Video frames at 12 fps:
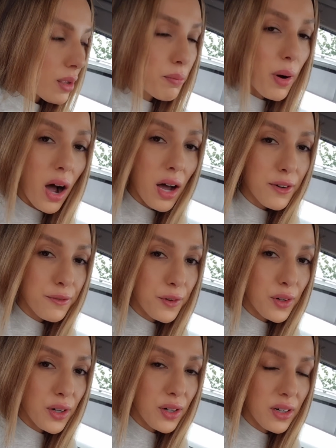
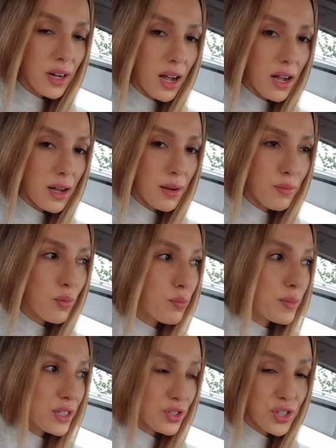Potiphar
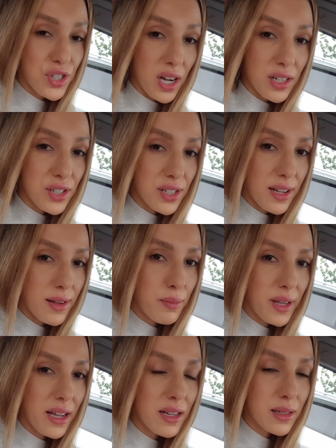misjudged him
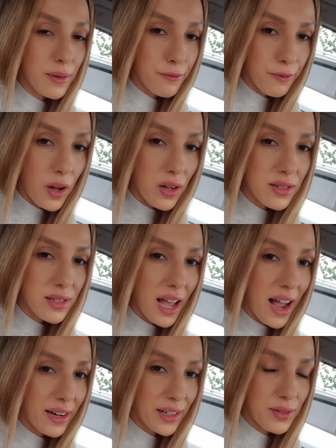because of false
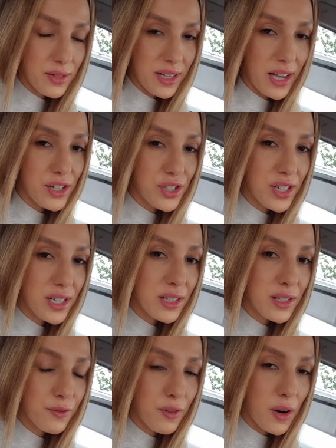
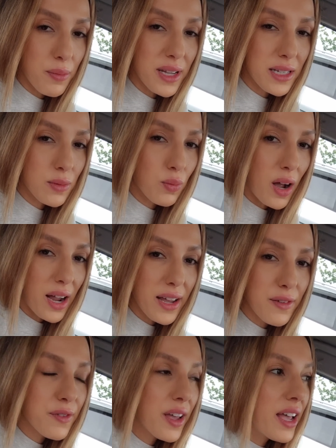accusations from his
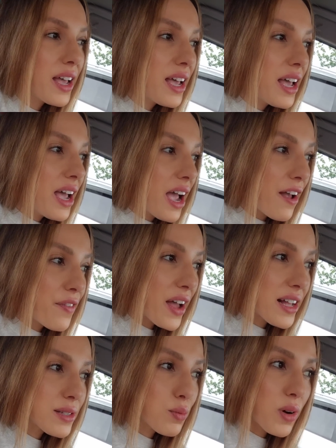wife. And
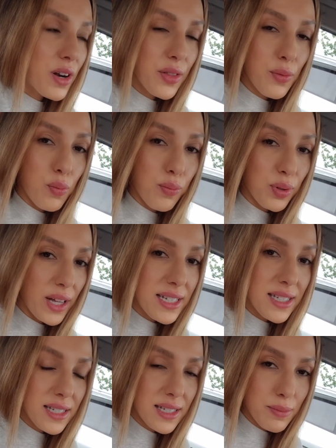that's one of the
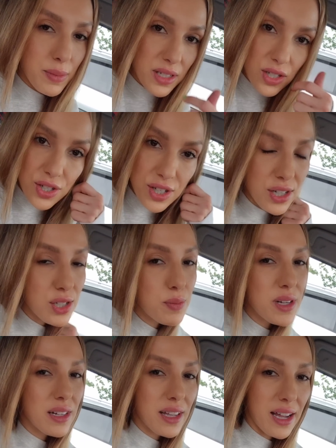places
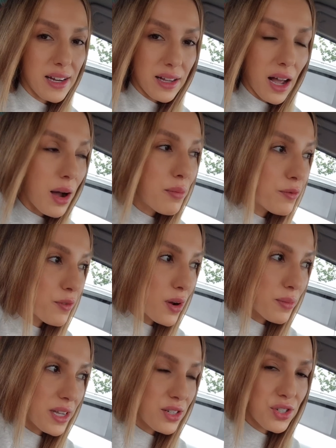misjudgment can come
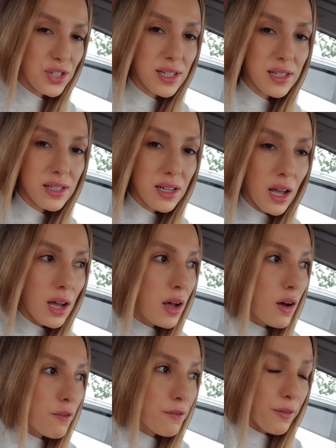from, is just
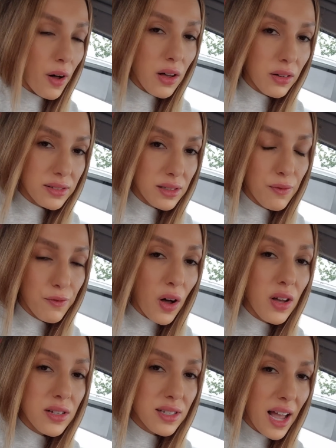
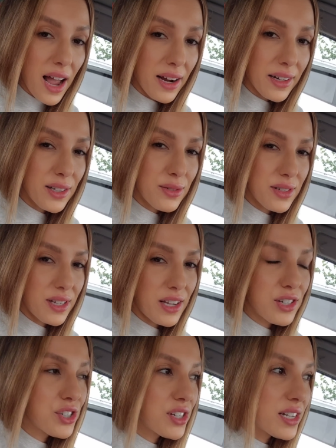false
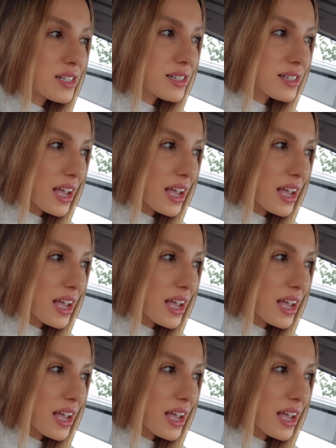accusations